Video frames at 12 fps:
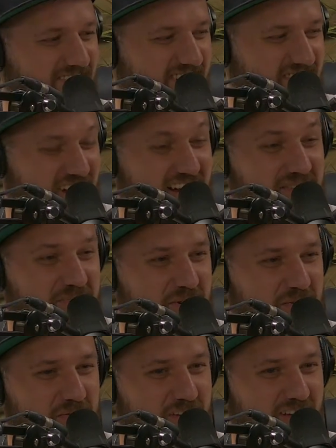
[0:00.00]
we tried to
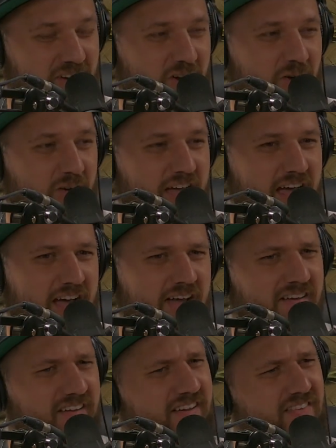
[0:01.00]
move, and we're like, oh yeah,
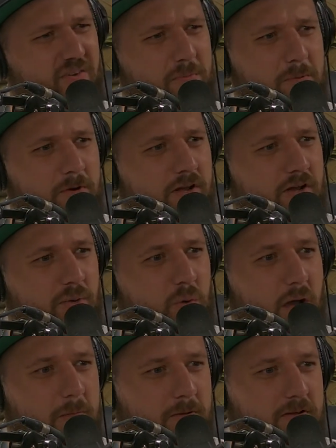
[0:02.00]
they're pretty good
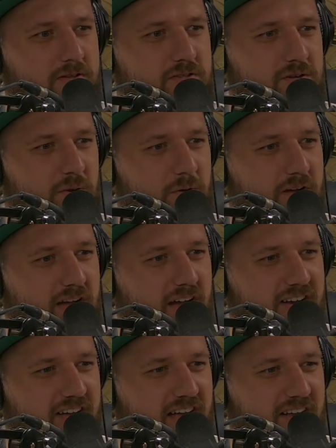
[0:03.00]
weapons, so we
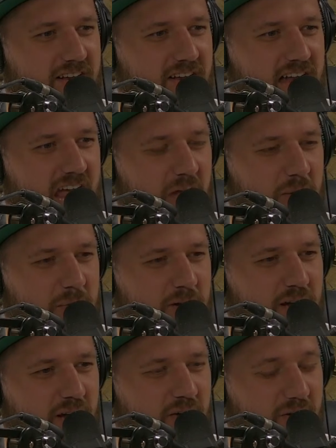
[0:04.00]
kind of had to nail them
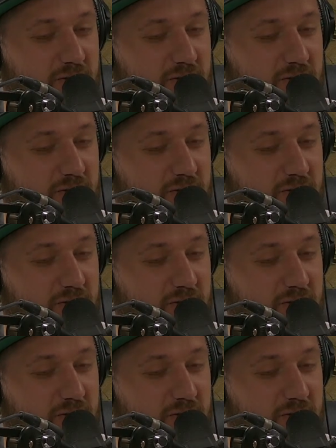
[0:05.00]
down. I